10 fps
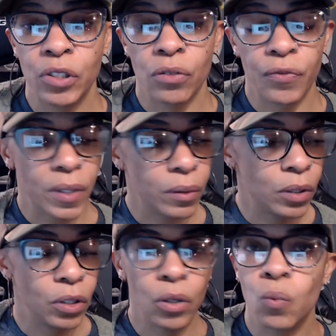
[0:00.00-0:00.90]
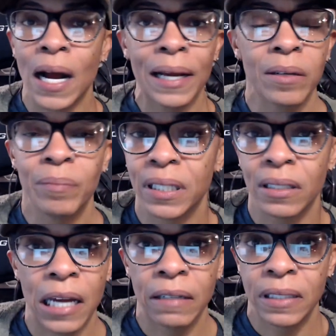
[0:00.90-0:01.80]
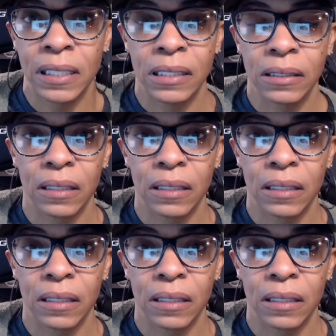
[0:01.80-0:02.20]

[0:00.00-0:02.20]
for your why could be a lot of things.